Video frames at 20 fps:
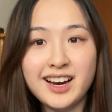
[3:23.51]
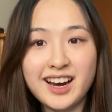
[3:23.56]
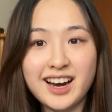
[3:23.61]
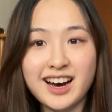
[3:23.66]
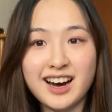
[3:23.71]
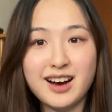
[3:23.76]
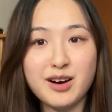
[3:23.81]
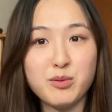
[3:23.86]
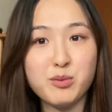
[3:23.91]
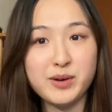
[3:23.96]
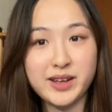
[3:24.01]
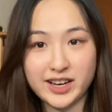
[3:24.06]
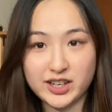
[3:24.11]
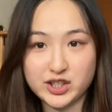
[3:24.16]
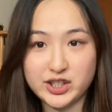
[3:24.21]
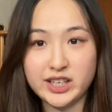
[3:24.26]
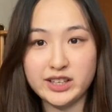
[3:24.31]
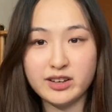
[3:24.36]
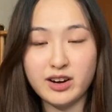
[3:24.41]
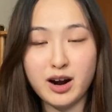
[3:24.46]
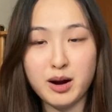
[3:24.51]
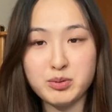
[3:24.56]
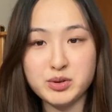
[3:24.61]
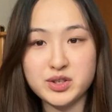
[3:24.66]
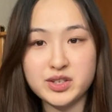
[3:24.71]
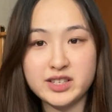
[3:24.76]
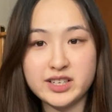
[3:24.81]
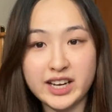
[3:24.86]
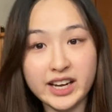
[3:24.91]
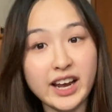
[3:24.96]
Um, we actually had the option
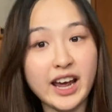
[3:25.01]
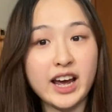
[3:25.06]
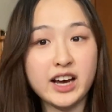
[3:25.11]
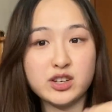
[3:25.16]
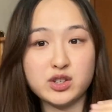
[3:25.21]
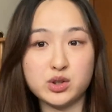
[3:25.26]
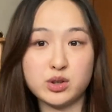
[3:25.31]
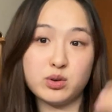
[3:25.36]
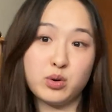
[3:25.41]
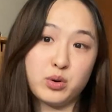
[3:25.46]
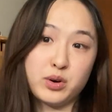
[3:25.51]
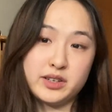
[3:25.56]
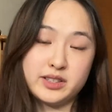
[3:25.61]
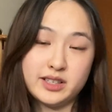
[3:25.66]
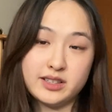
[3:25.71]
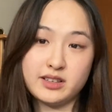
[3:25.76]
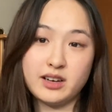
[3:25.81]
to take extra courses